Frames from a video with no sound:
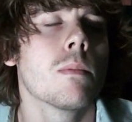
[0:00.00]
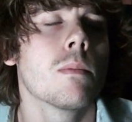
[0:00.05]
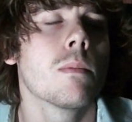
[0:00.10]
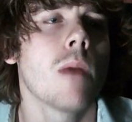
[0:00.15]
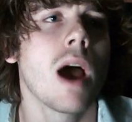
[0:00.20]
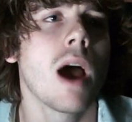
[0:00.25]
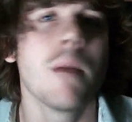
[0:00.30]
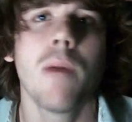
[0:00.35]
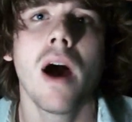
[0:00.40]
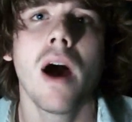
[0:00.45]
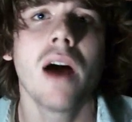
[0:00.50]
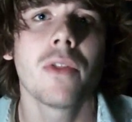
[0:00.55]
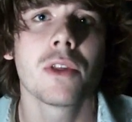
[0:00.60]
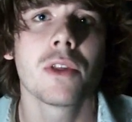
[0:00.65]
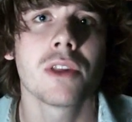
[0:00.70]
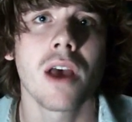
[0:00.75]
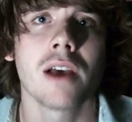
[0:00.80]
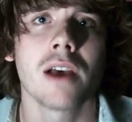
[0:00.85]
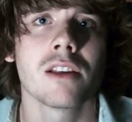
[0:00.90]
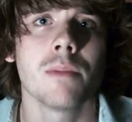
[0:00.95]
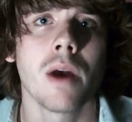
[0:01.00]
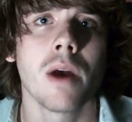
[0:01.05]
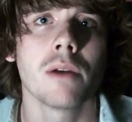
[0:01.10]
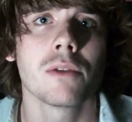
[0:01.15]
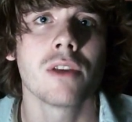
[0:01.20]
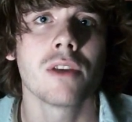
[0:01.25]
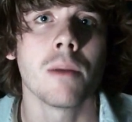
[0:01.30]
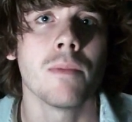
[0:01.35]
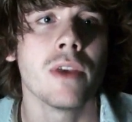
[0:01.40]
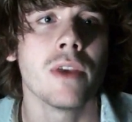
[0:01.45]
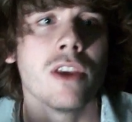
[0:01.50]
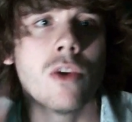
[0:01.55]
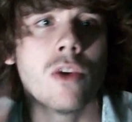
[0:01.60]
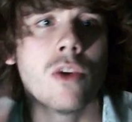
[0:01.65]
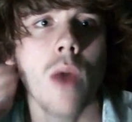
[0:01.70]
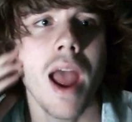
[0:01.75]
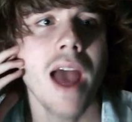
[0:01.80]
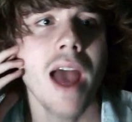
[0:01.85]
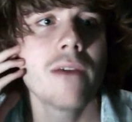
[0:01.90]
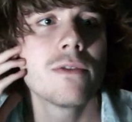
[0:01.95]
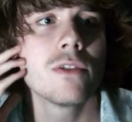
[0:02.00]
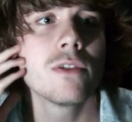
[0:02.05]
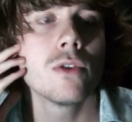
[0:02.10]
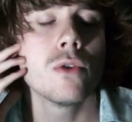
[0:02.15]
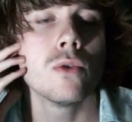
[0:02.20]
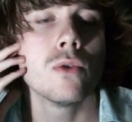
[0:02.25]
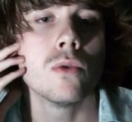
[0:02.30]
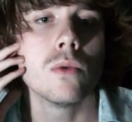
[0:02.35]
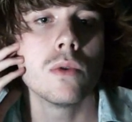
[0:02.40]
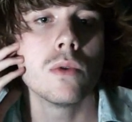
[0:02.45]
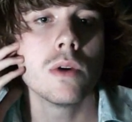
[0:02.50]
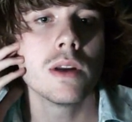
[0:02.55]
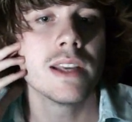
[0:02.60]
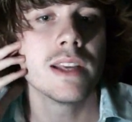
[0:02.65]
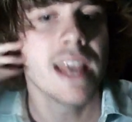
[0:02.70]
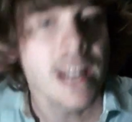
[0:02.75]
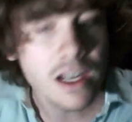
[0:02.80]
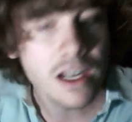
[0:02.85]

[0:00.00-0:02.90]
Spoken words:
hypothesize about something, you have to get